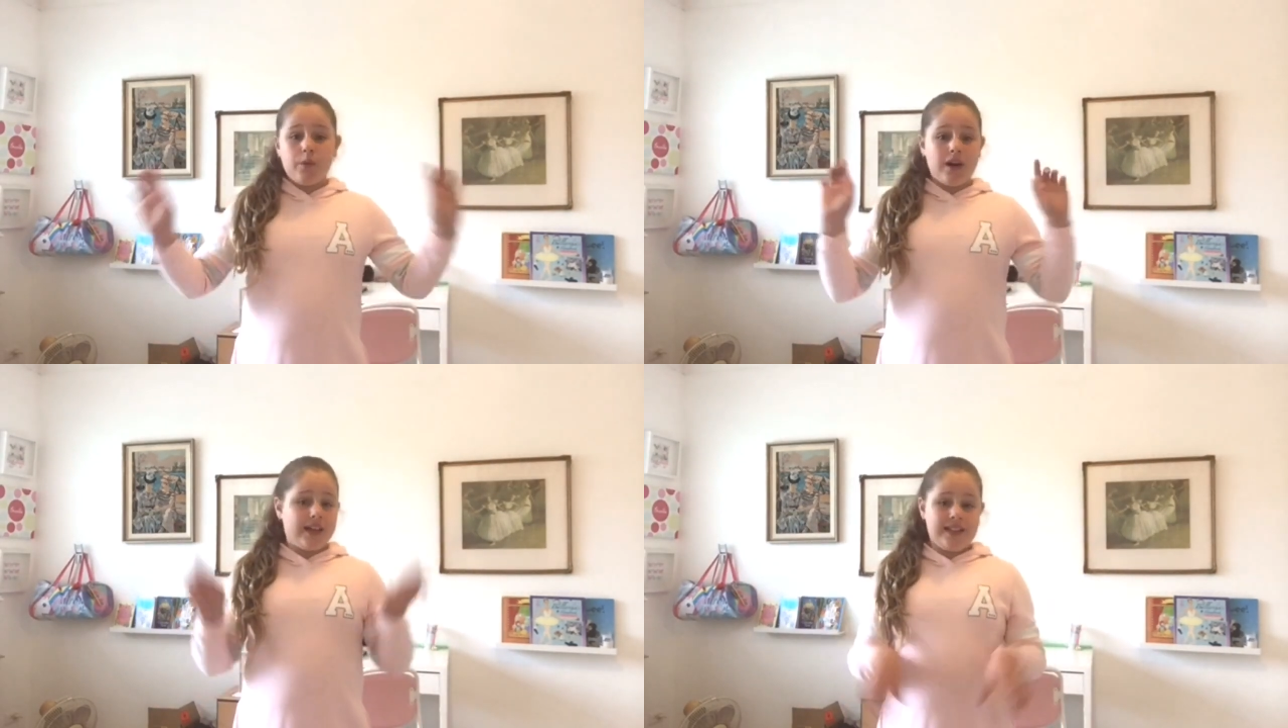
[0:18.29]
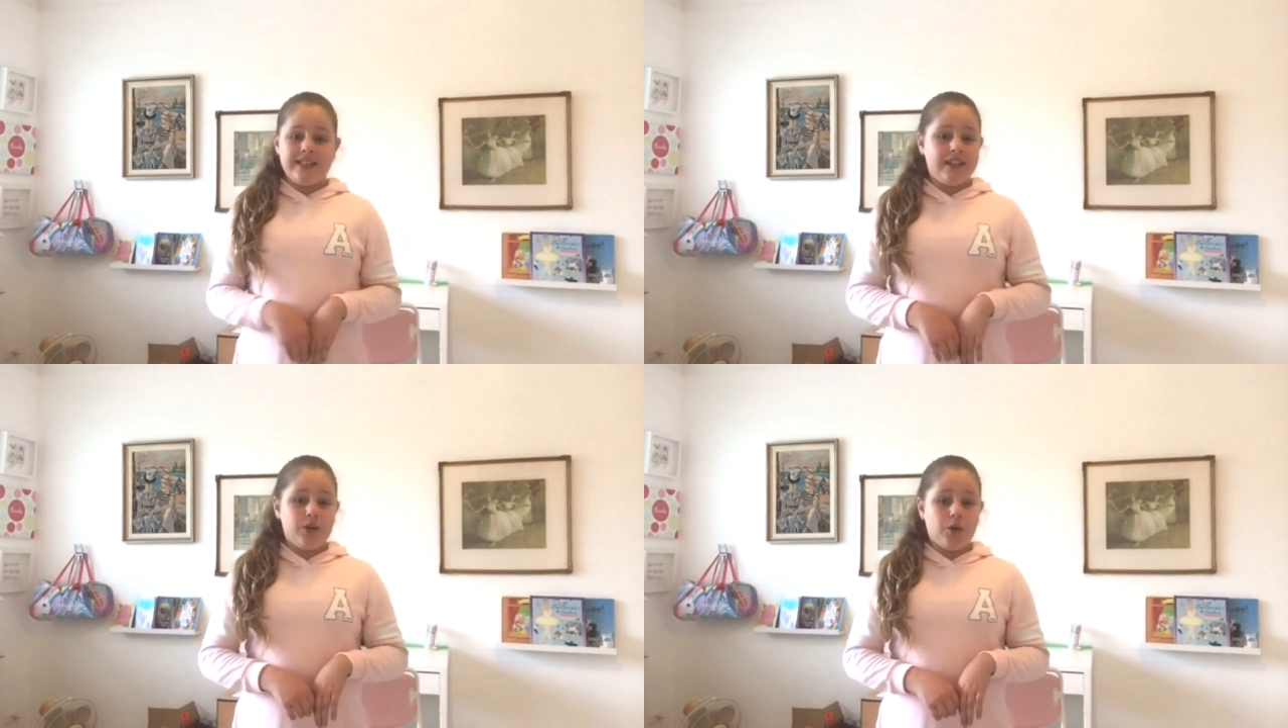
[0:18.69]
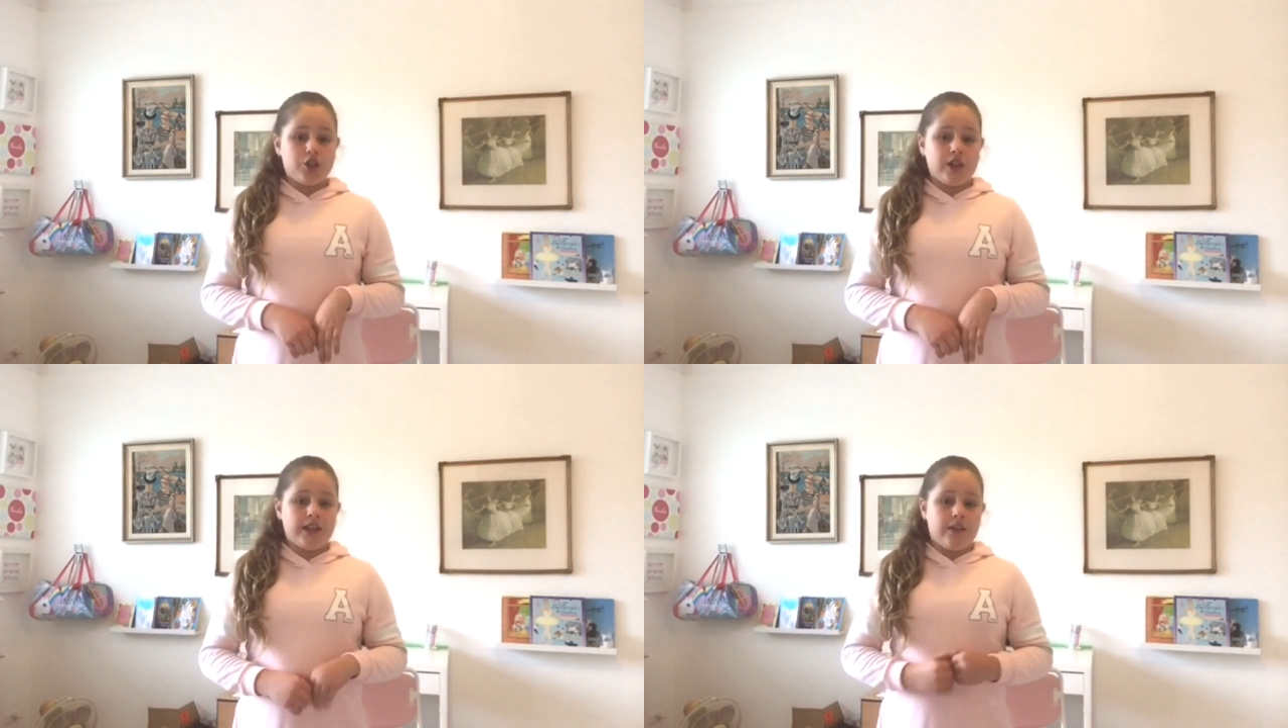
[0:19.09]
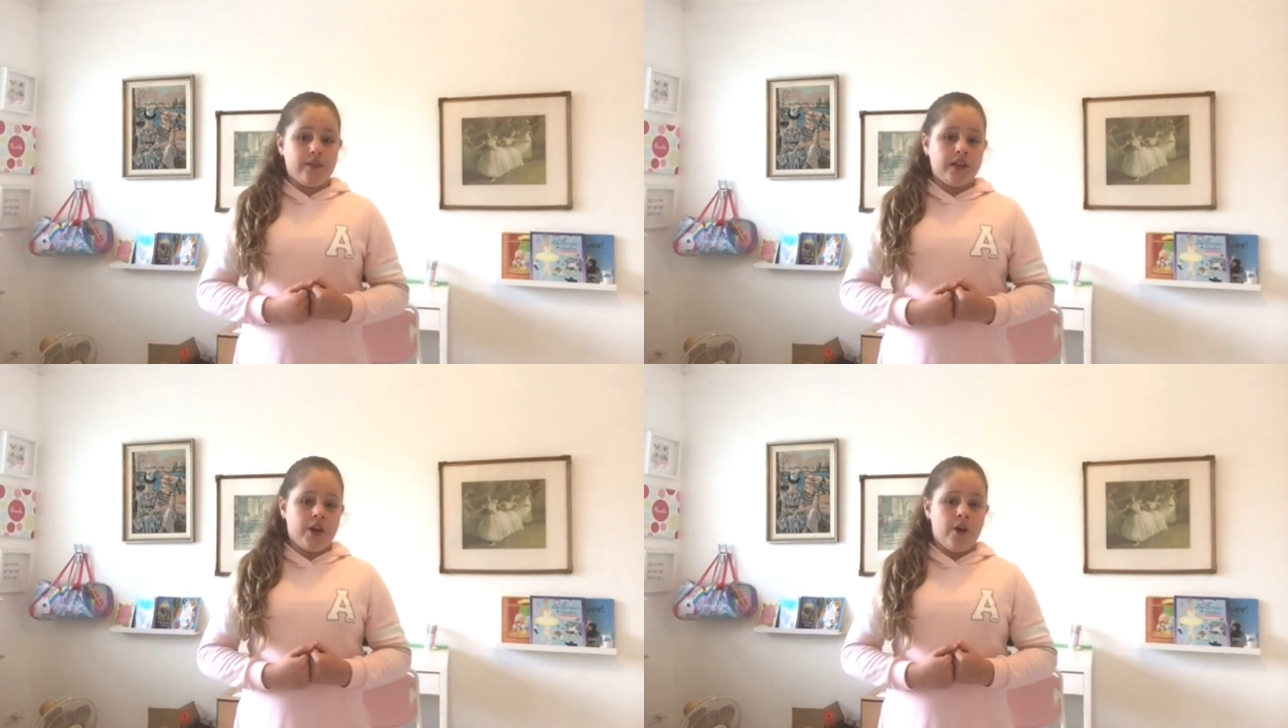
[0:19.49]
you want to continue watching the
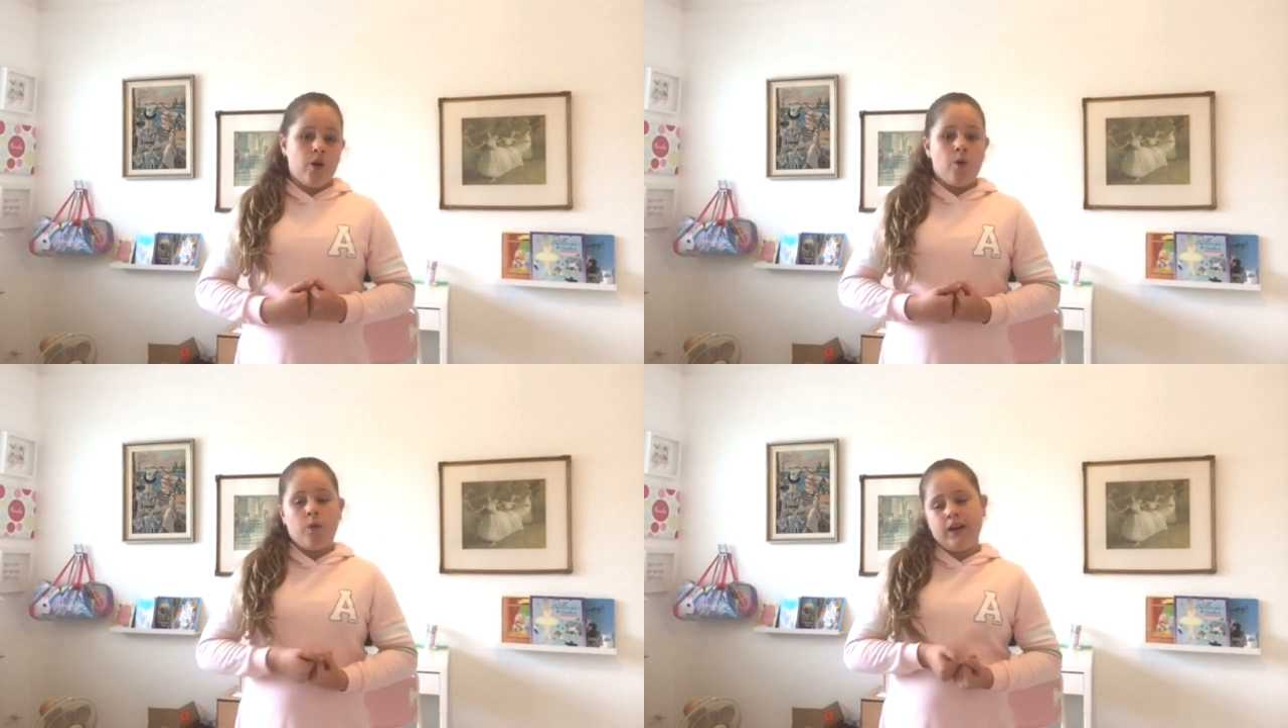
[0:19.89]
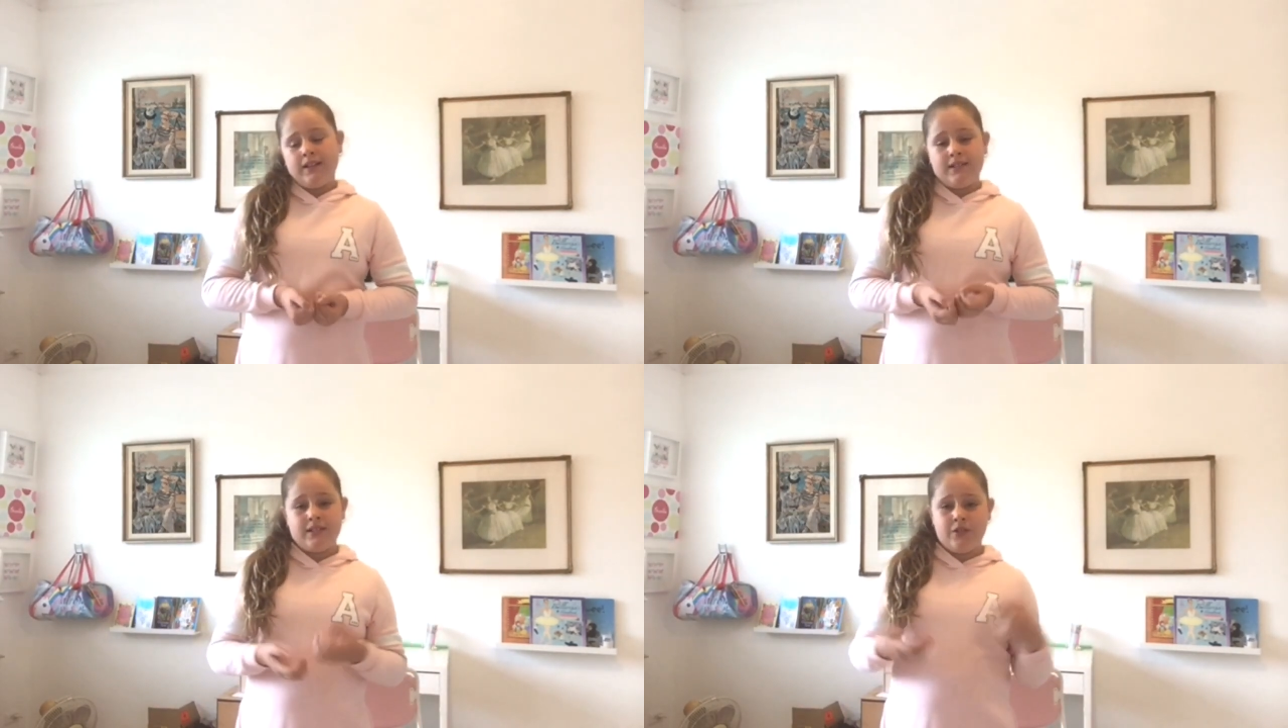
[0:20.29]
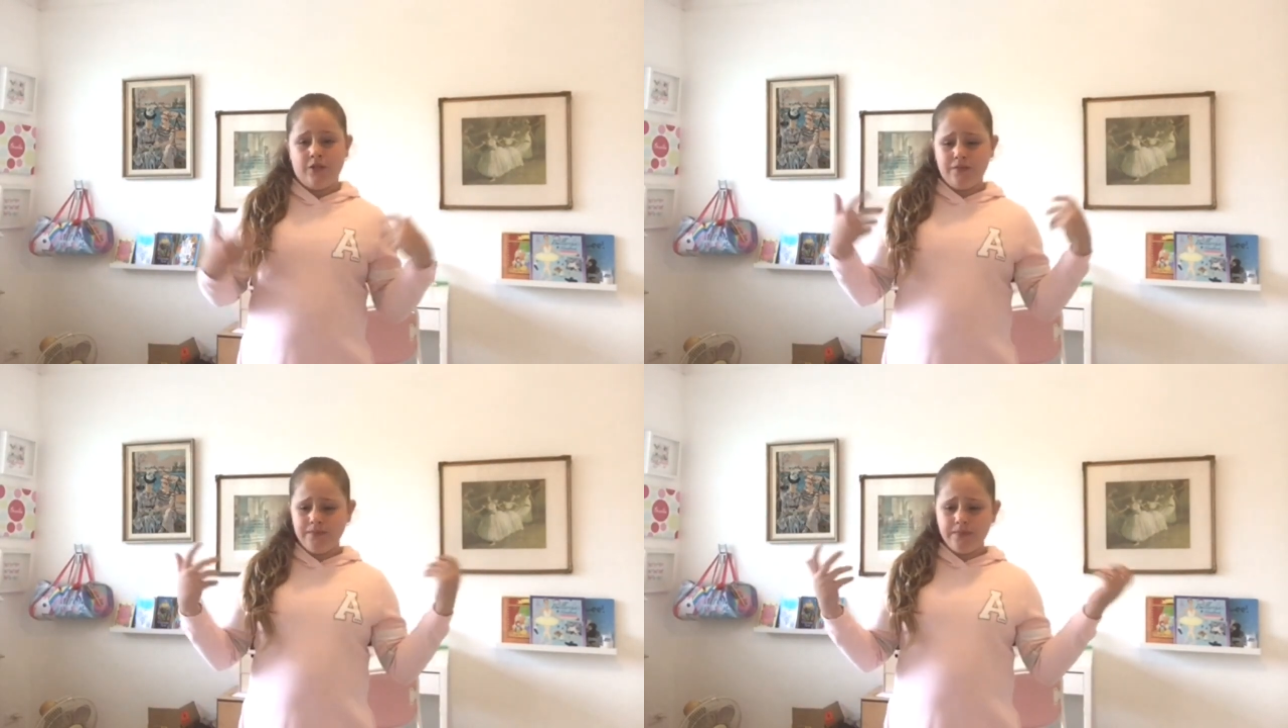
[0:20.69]
video or want to